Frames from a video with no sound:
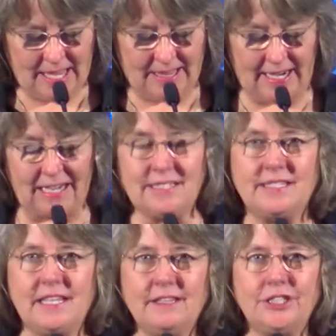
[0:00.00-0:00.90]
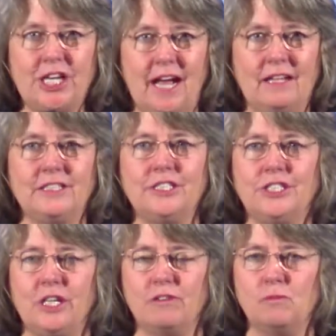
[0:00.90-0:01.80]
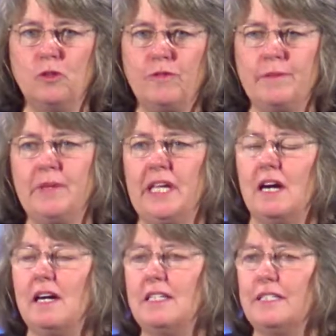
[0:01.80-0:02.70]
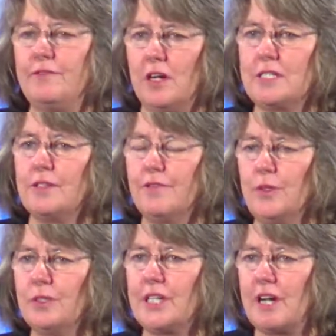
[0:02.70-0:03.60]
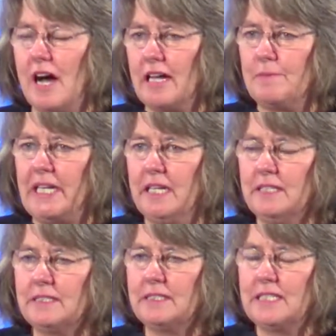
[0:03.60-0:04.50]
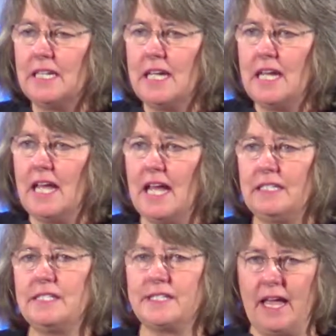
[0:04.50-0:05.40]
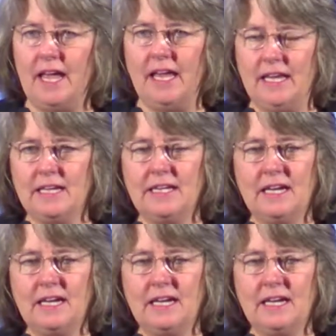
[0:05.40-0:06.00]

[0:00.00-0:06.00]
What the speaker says: that I'd see the challenge of moving beyond a fossil-fueled economy and say,